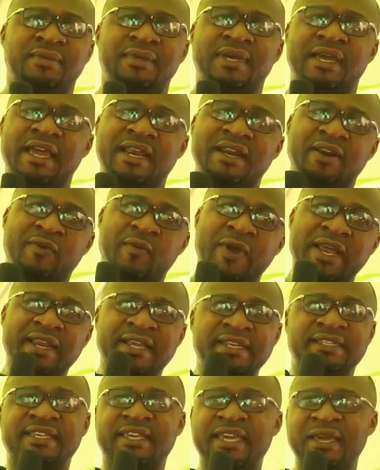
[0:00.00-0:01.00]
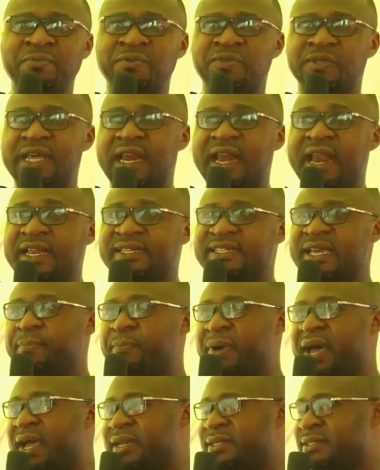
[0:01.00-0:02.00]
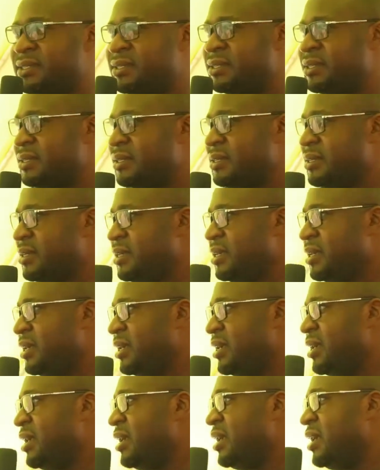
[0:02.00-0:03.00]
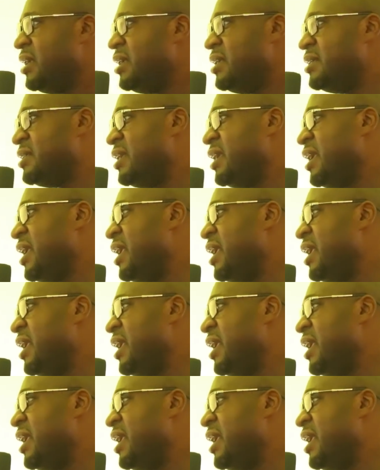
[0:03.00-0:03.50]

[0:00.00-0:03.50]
And when it came to the latter part, he said,